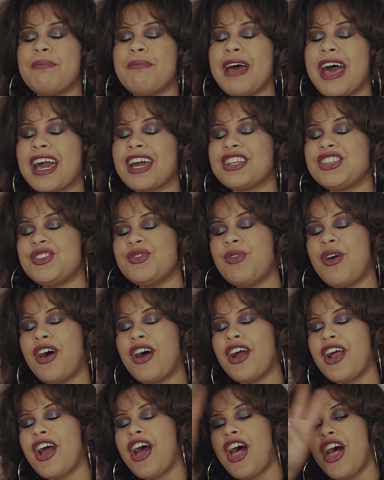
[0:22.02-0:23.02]
back to
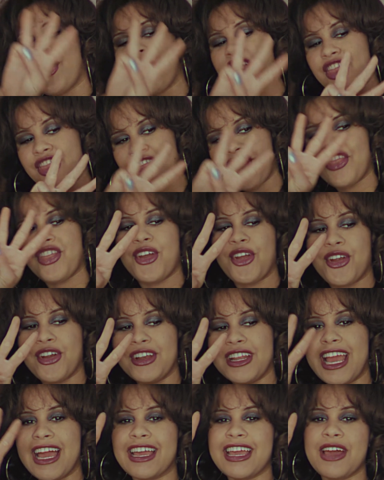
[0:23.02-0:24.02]
our third,
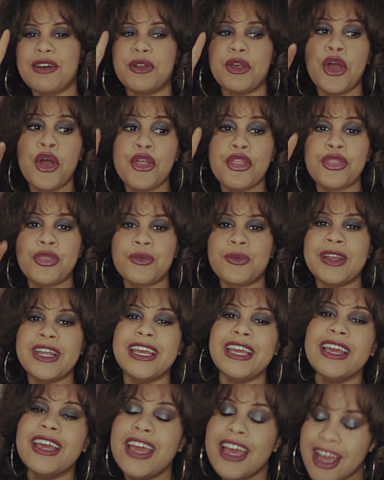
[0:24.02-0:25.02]
count
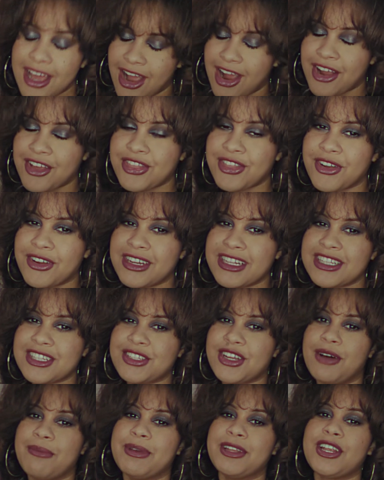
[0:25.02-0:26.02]
it, our third
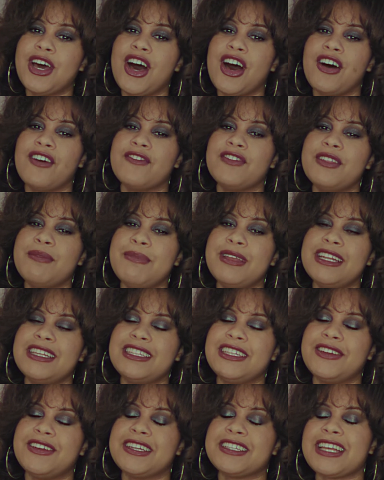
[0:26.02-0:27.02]
installment of the
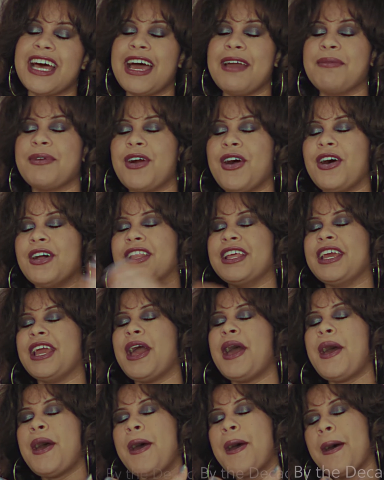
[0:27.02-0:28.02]
miniseries I'm calling
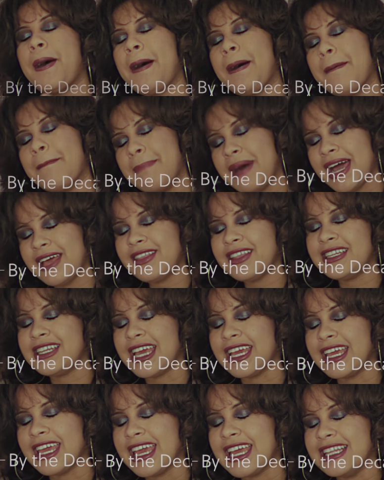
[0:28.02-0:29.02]
By the
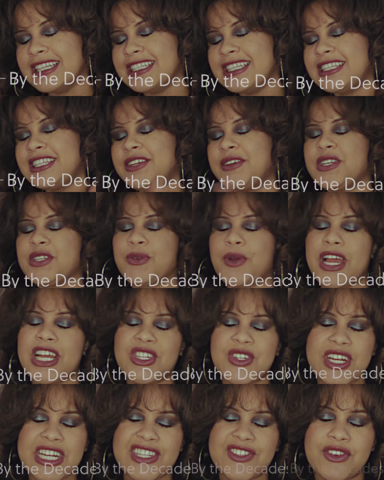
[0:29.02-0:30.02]
Decades, the series where I
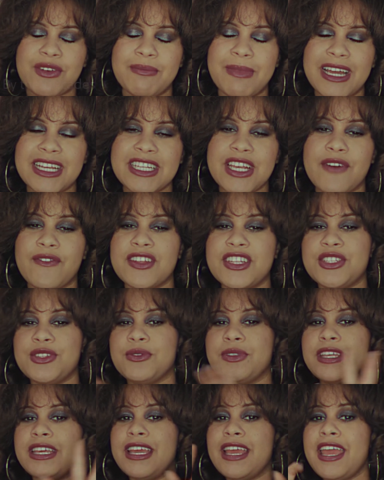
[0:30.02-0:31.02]
transform myself into
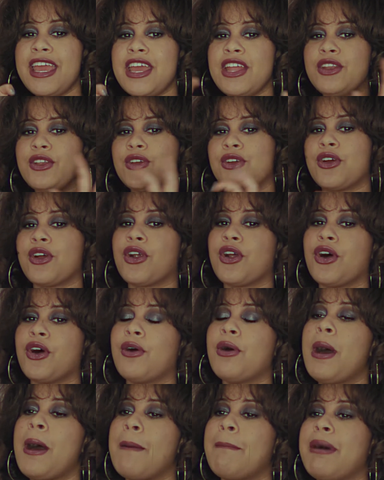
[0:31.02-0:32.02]
the it
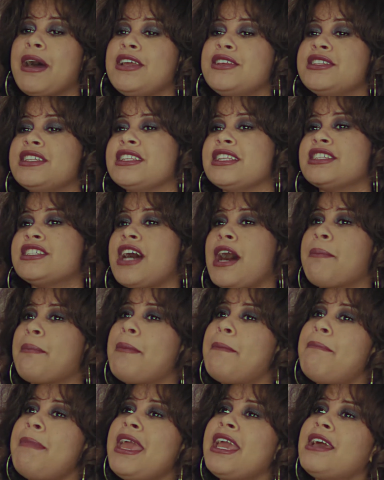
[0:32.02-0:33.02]
girl by using the top
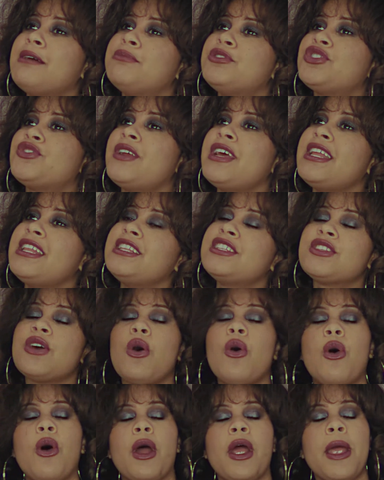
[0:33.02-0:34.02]
makeup trends
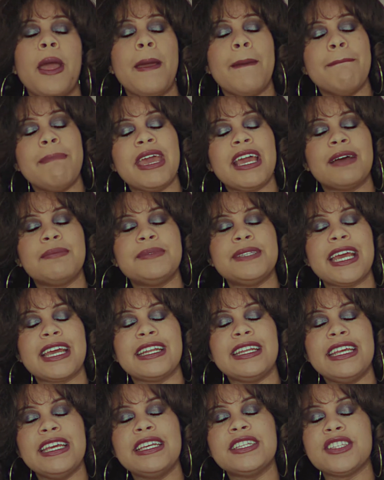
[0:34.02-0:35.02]
or makeup
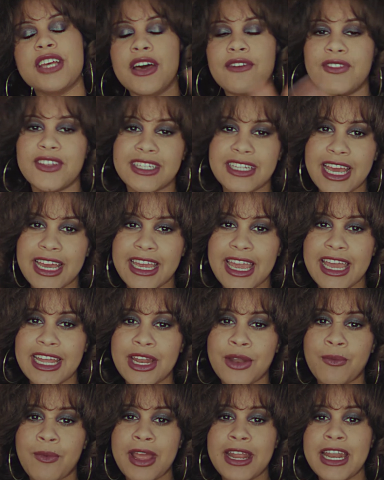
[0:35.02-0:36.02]
techniques of the decade.
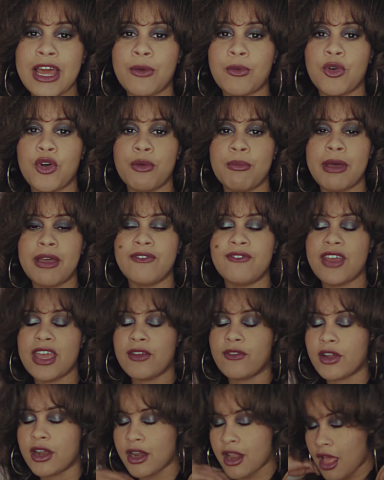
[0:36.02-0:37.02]
And right now we're on my
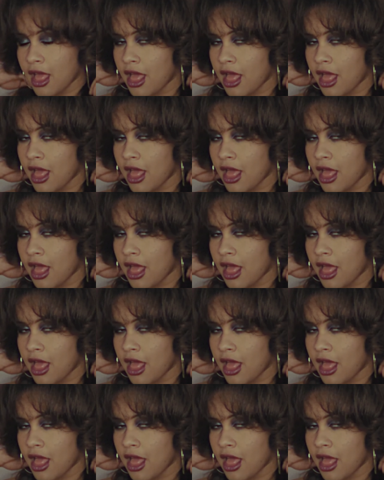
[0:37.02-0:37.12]
favorite,